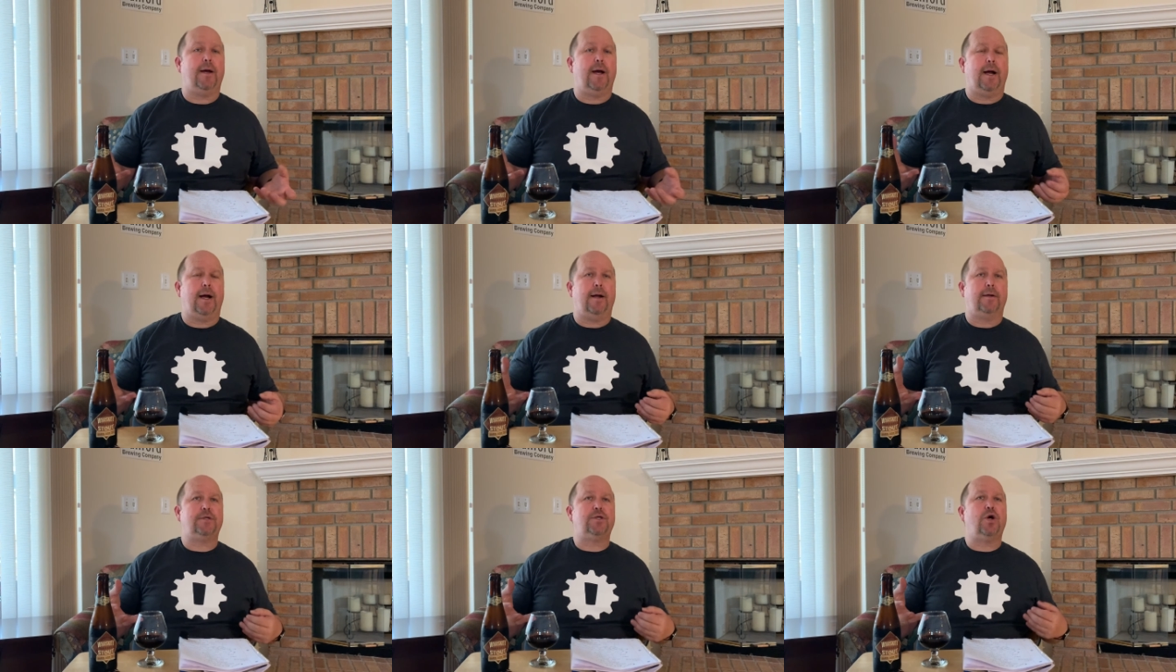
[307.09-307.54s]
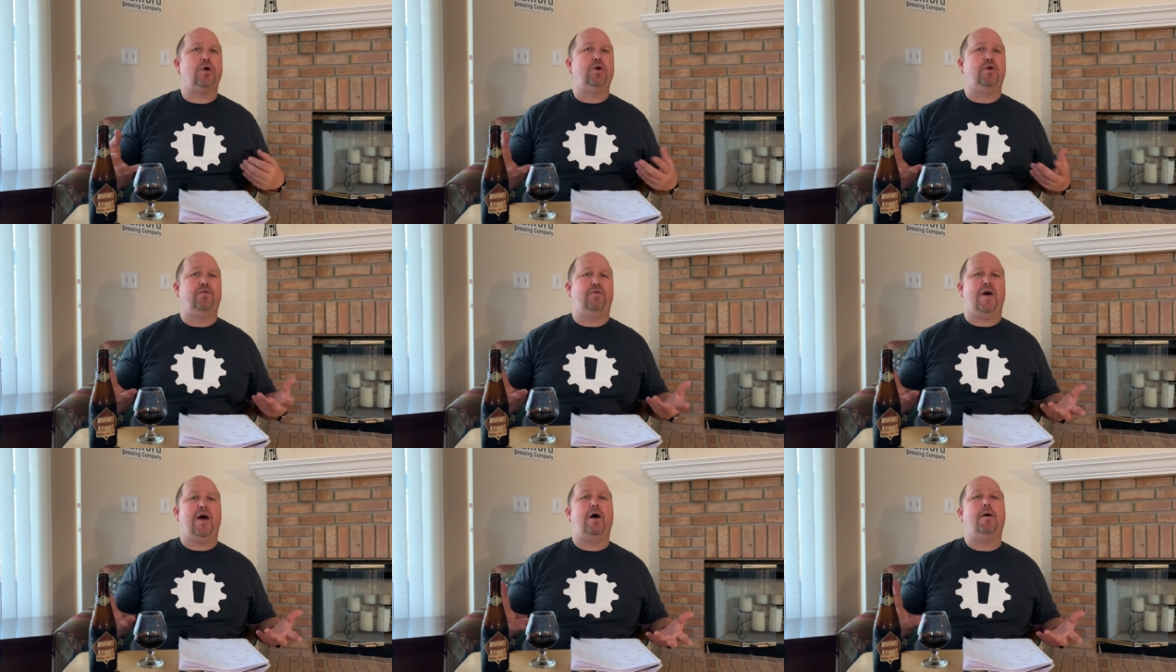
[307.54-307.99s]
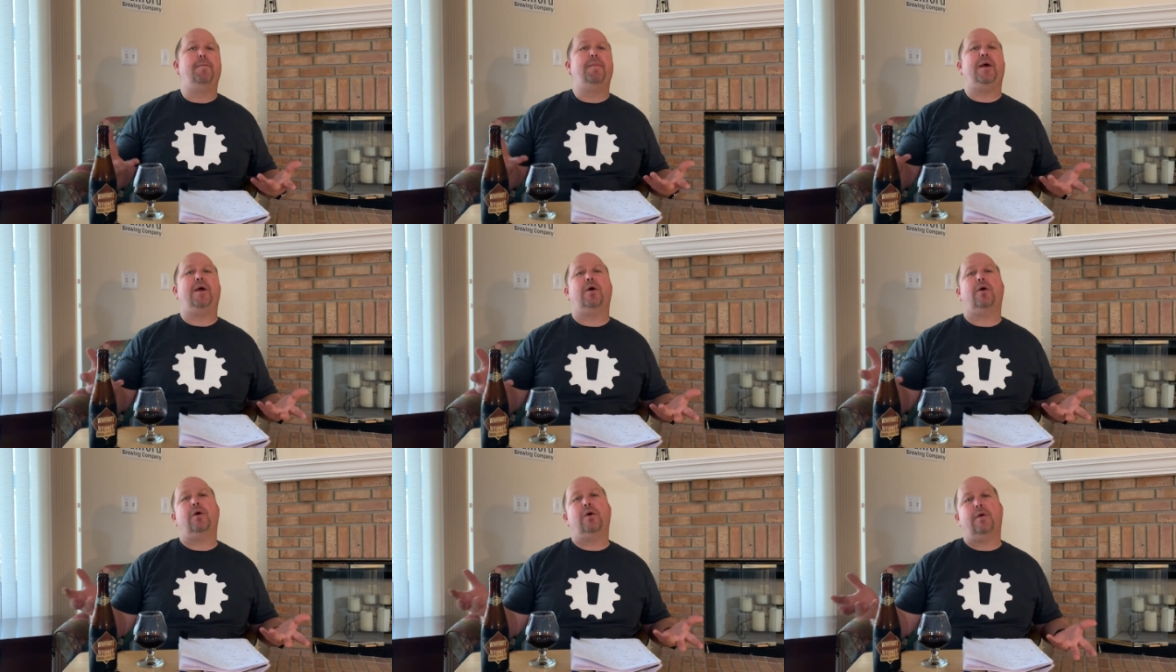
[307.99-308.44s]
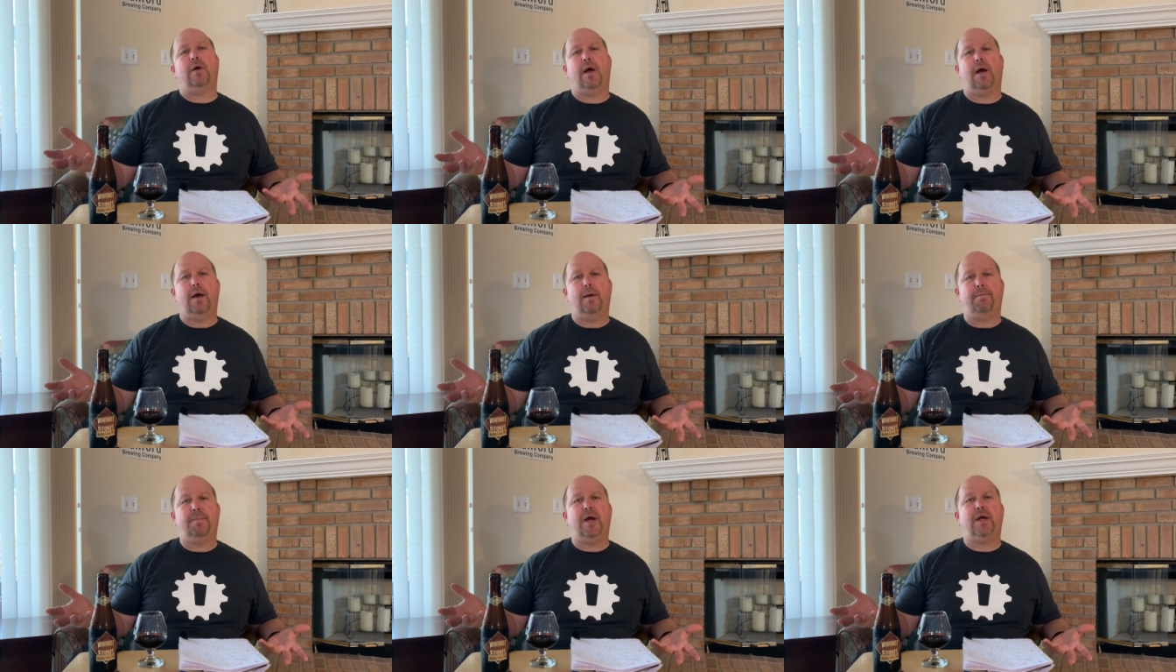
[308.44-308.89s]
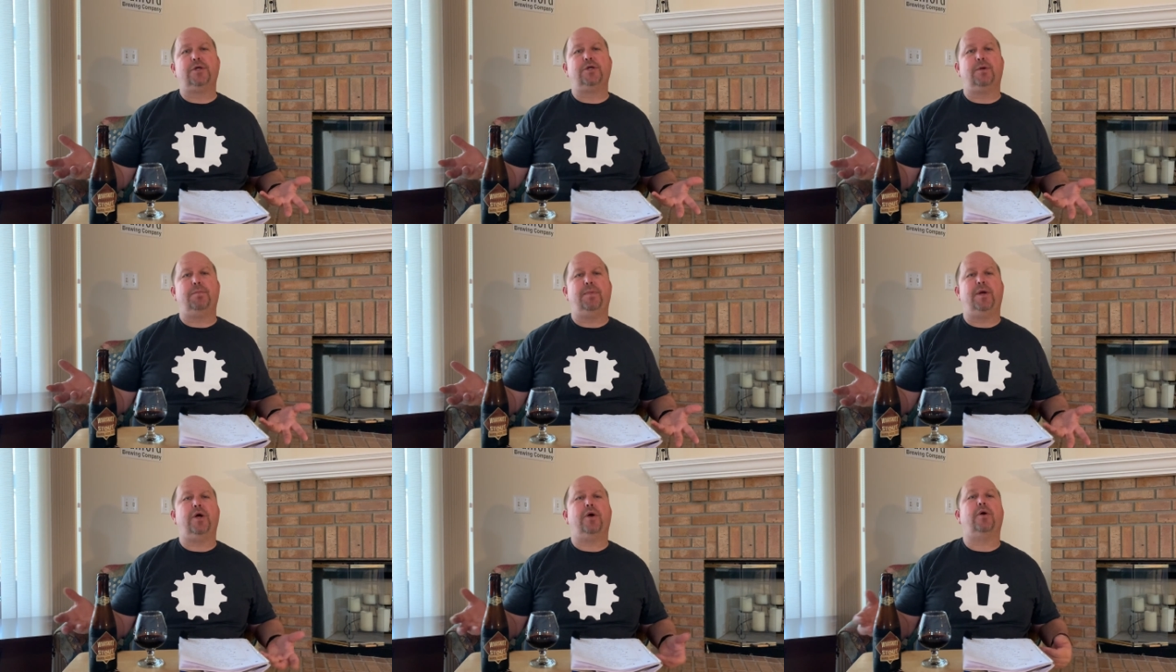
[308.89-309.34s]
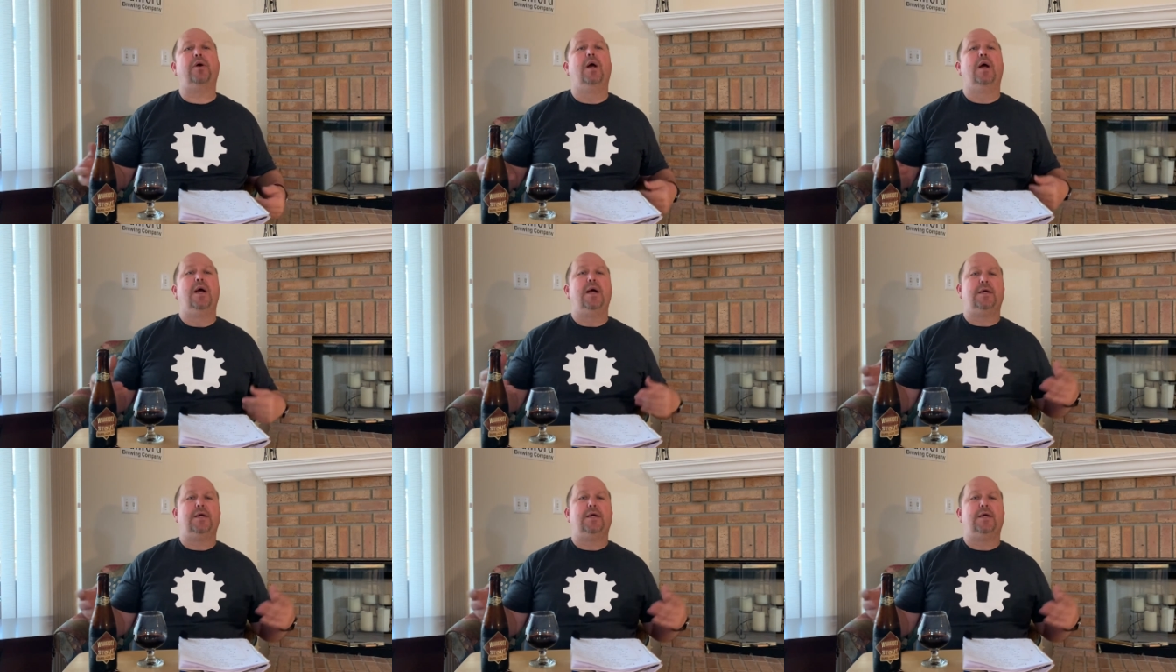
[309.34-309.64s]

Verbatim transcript: Uh, so Duvel beer, uh, Belgian beer.